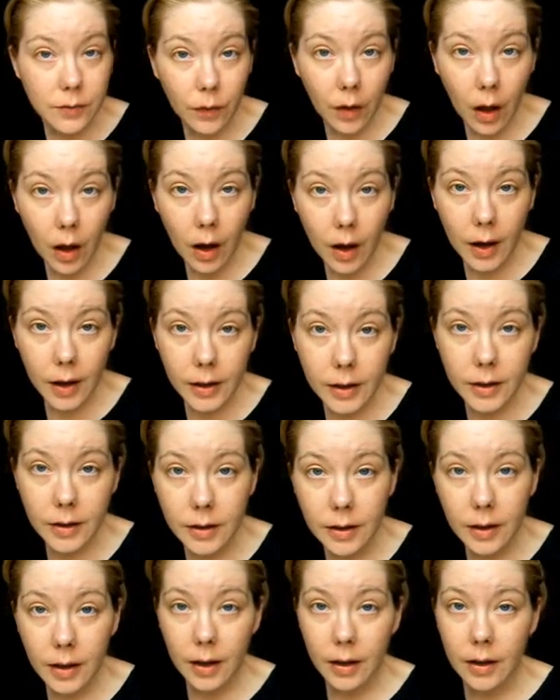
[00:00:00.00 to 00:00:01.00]
this
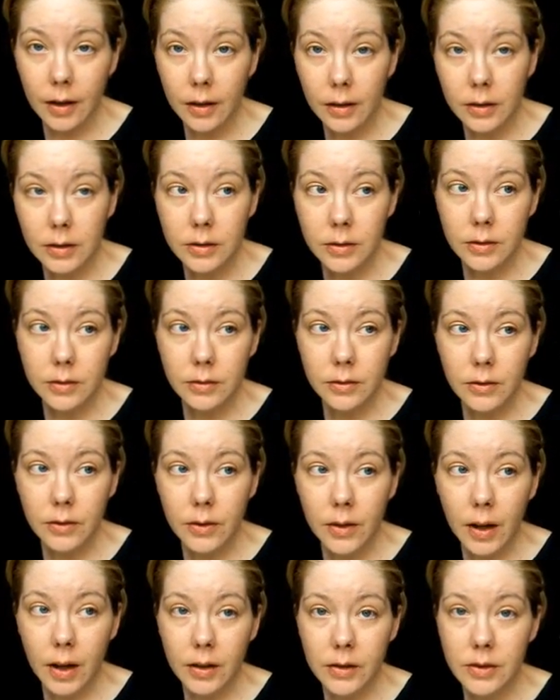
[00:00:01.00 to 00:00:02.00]
vlog, and
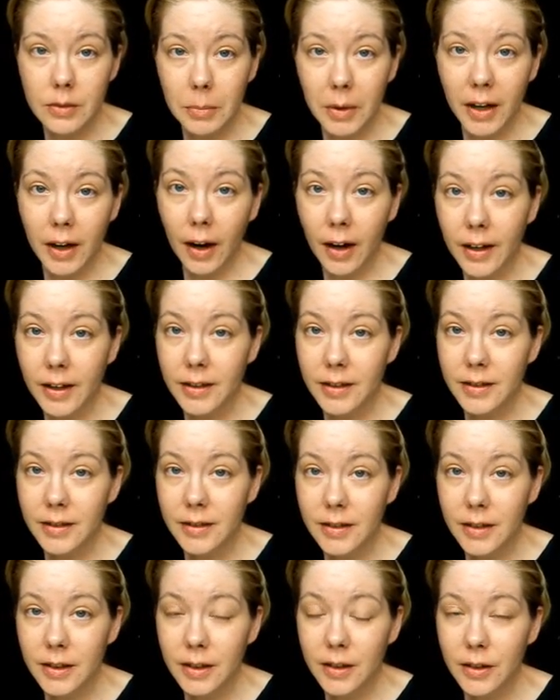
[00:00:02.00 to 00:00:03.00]
that's my night.
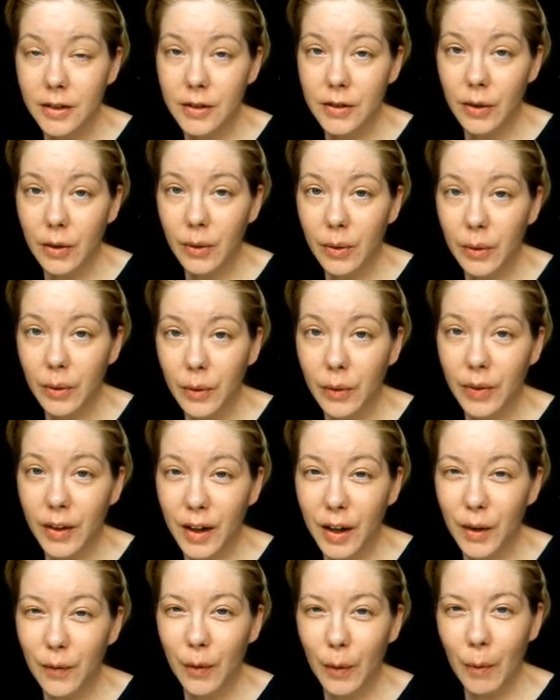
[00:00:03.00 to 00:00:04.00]
So
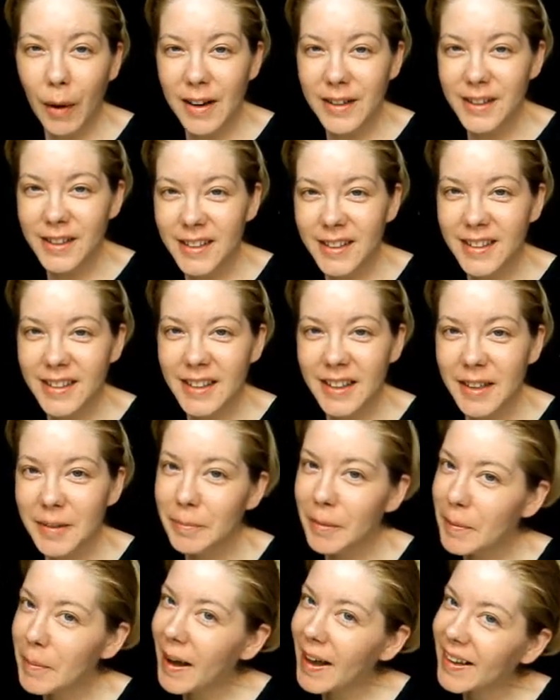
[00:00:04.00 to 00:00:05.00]
thank you for watching.
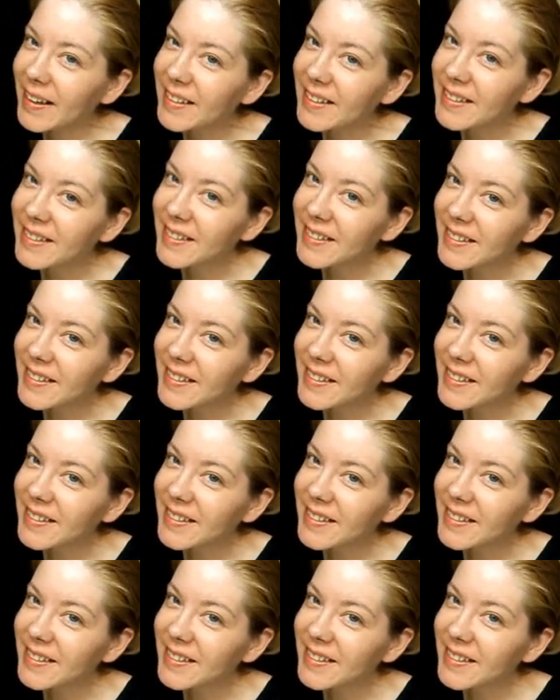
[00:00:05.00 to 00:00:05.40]
Bye-bye.